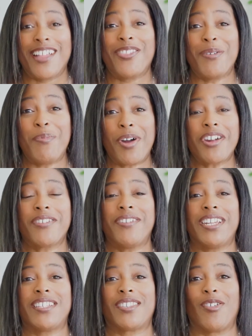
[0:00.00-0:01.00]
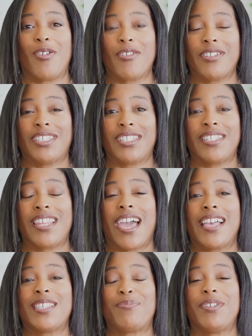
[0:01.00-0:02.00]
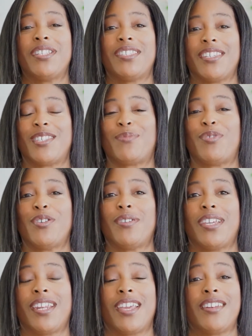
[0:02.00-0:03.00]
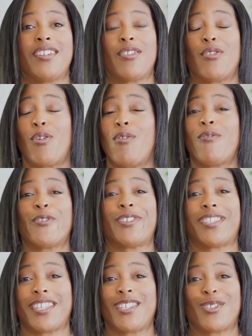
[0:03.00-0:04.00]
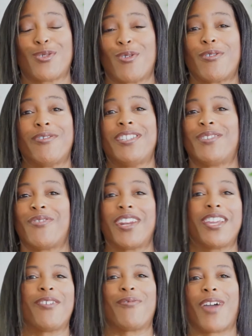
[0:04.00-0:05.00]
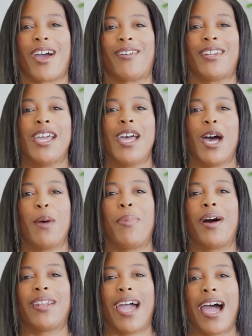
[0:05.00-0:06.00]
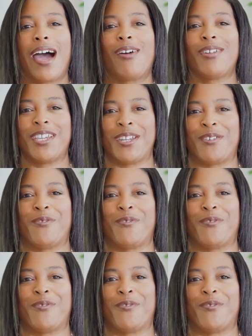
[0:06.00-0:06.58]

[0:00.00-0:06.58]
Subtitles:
The Margarita's origin has been disputed, and there are over 6 stories running around about how it